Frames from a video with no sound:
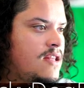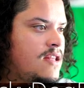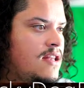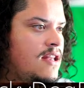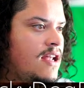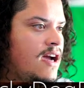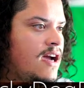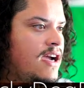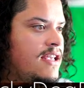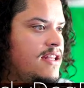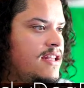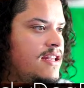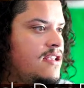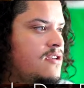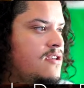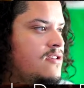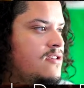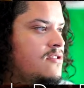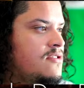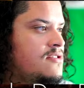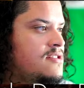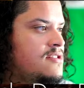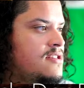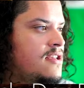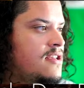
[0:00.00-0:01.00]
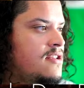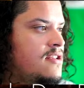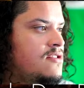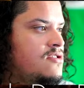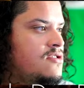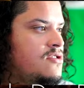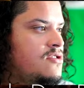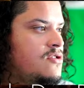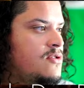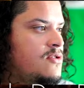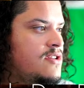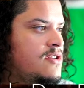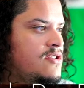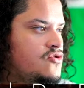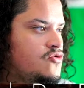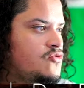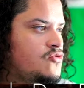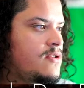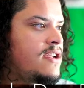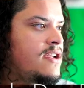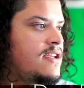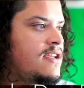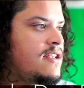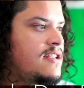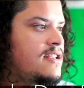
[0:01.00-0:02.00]
9 years into his
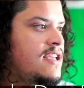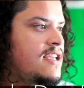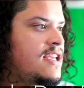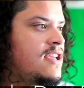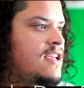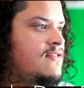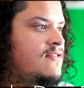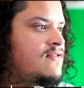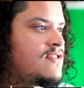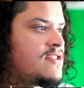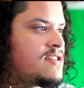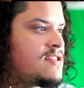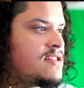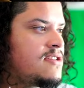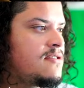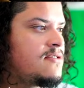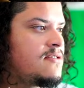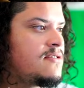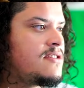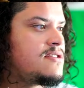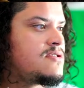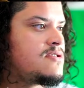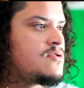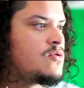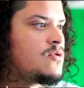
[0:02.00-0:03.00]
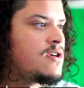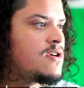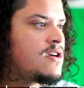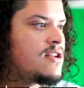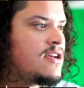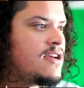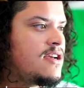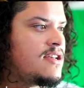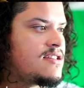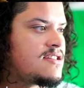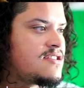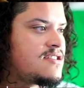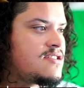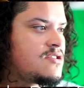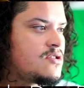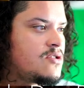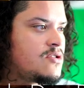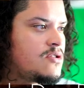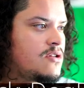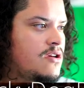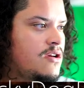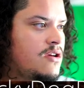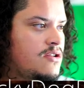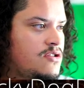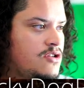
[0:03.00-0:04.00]
reign, King Viserys organizes
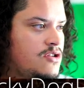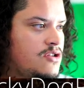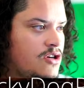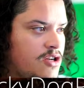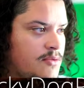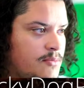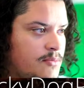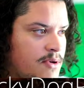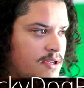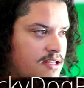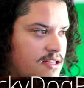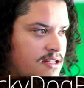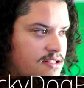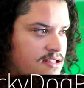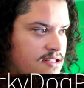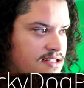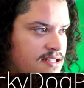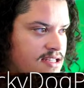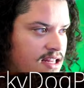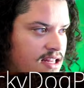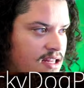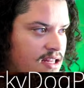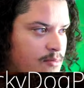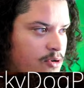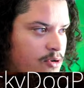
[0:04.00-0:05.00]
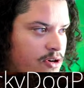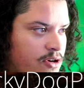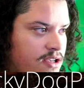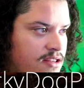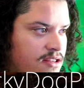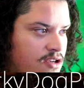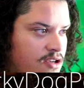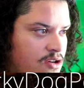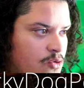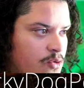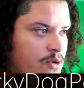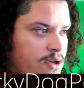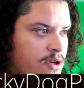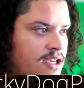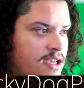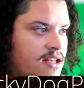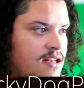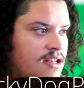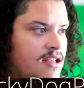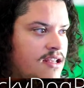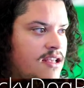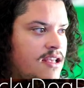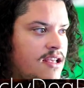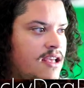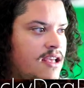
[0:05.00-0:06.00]
a tournament to celebrate the Queen